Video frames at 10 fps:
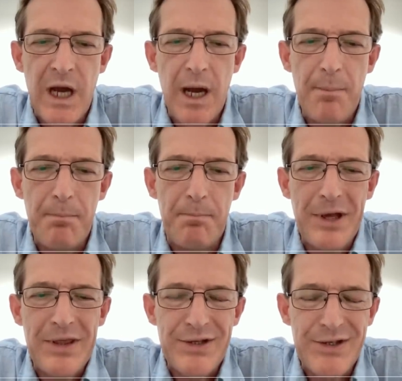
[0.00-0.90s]
Um,
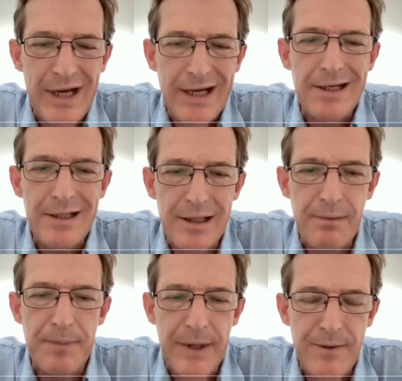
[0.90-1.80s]
but the second
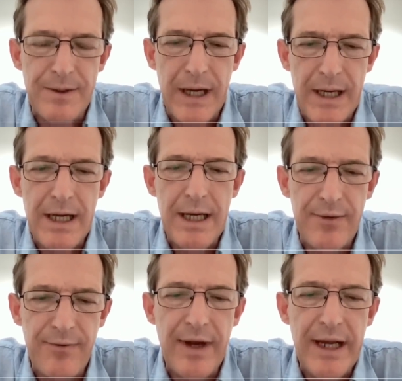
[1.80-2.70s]
that Putin
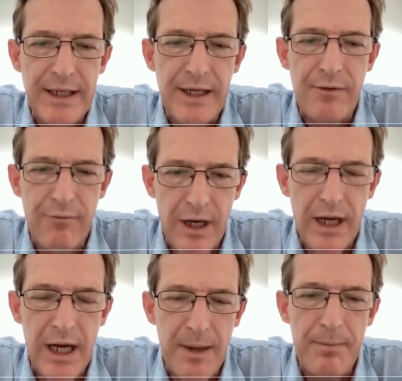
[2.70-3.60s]
invaded
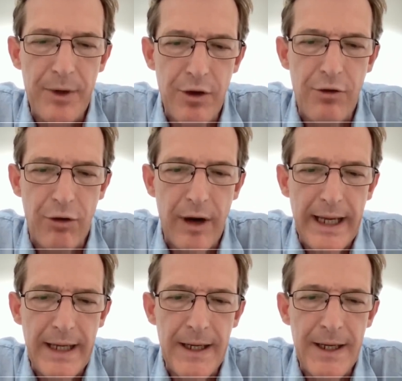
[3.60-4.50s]
um,
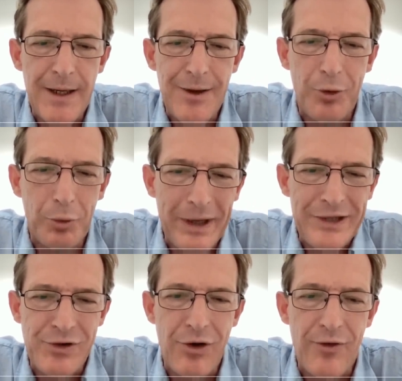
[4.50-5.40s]
Ukraine, all
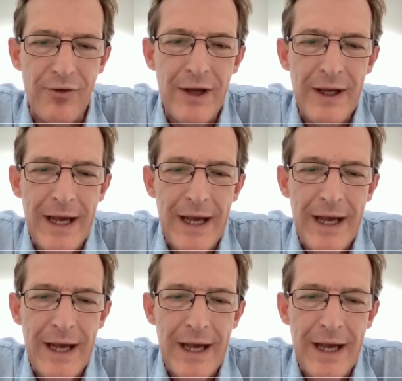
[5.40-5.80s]
bets are off.